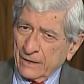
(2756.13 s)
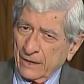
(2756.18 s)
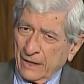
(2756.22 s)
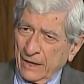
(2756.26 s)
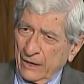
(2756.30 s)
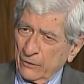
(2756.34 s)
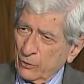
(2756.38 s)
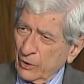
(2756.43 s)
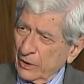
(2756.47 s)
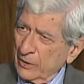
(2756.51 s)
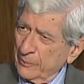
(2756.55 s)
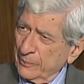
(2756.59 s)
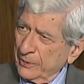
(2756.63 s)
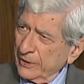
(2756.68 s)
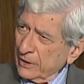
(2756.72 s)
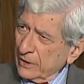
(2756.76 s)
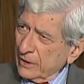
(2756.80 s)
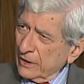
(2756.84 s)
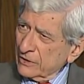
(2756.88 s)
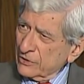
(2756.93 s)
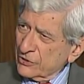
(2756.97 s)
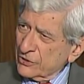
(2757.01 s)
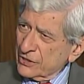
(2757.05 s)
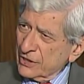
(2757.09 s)
I don't want to pick
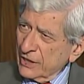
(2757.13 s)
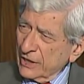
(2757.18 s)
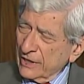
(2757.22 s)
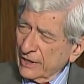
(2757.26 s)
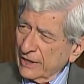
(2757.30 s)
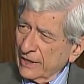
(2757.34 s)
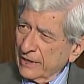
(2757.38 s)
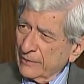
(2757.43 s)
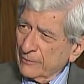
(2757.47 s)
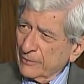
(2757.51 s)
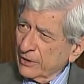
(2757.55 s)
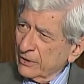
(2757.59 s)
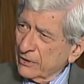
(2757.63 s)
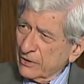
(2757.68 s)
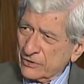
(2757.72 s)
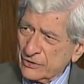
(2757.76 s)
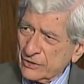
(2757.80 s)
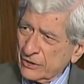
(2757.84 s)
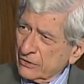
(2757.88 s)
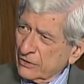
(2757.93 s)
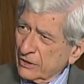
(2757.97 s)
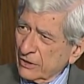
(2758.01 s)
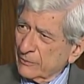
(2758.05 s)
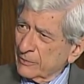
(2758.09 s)
on CNN because
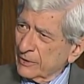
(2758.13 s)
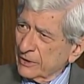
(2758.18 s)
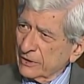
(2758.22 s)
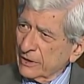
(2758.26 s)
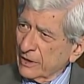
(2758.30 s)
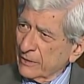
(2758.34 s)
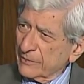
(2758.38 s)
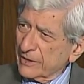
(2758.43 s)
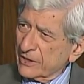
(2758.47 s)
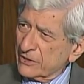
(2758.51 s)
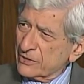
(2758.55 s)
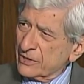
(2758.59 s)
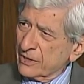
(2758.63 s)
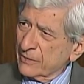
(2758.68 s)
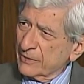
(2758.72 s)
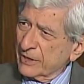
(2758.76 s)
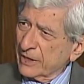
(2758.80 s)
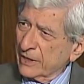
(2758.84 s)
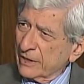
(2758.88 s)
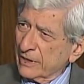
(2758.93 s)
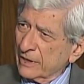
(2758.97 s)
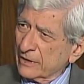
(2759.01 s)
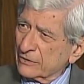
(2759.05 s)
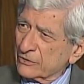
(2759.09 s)
it could have been done by
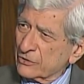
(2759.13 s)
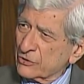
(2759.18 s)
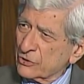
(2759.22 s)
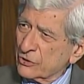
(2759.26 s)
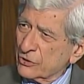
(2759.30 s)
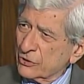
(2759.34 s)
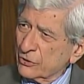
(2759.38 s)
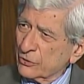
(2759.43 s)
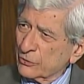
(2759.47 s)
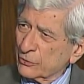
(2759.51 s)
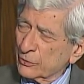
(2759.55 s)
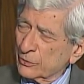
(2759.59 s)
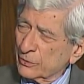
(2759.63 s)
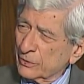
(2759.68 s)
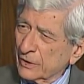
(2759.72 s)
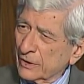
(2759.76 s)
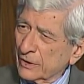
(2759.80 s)
somebody else too.